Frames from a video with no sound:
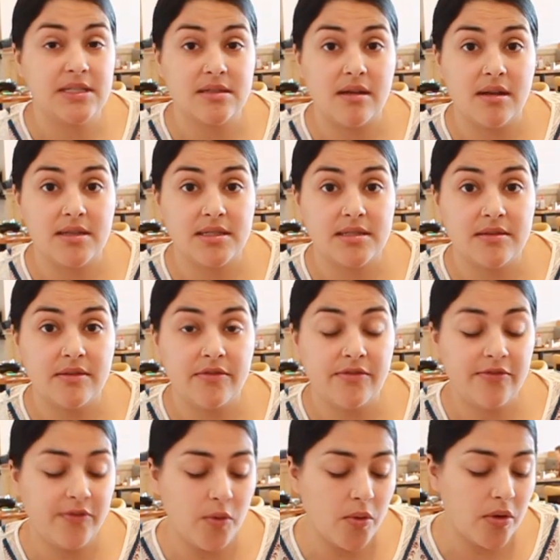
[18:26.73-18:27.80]
sauce
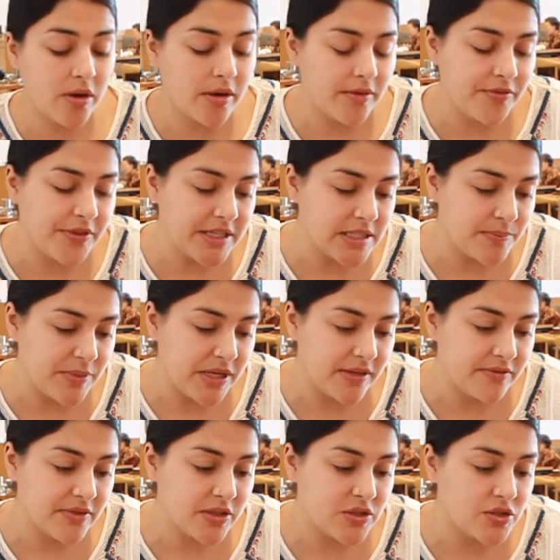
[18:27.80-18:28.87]
for this beef,
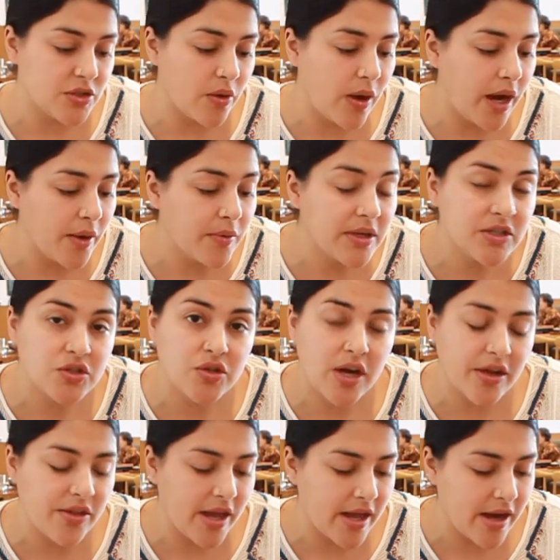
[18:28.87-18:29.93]
so I want to
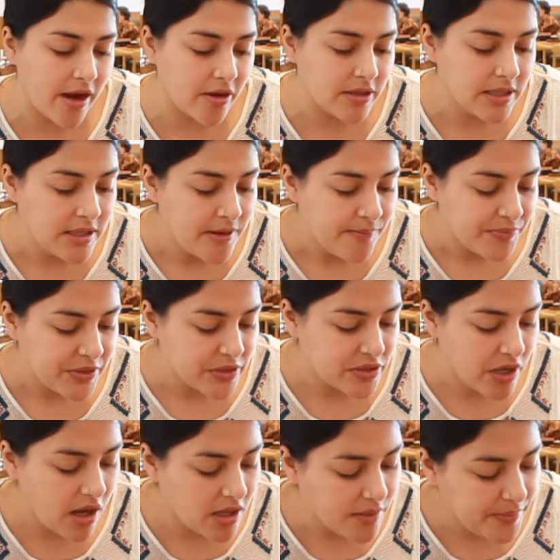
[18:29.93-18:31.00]
try that out. There's
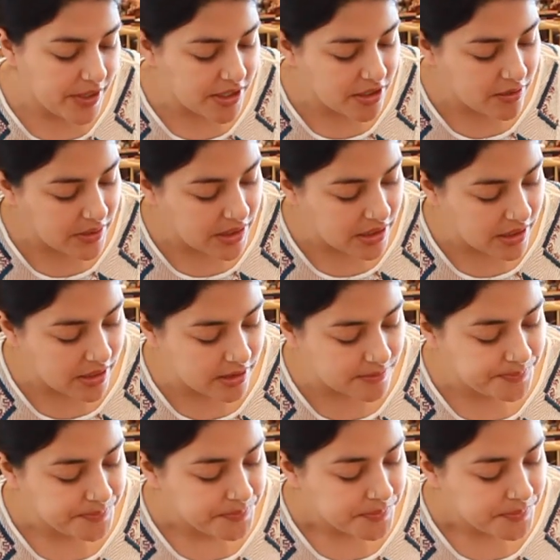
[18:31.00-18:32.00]
jalapeno in there.